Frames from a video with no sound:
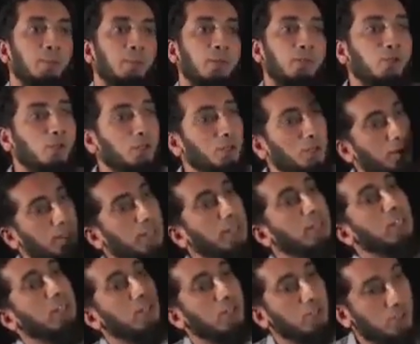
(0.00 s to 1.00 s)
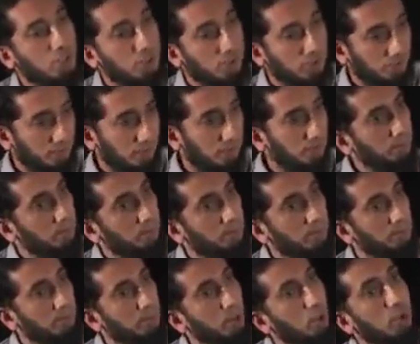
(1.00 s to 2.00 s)
but your lineage
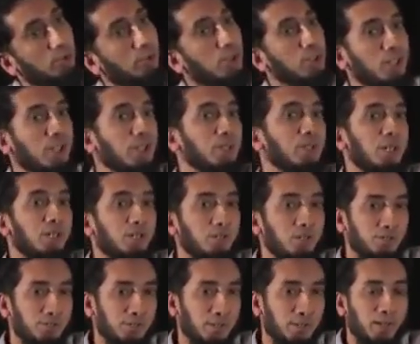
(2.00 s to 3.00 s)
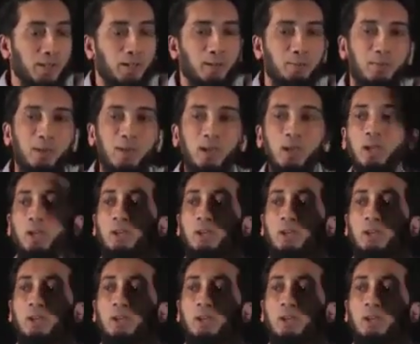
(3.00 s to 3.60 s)
from, you know, for generations to come.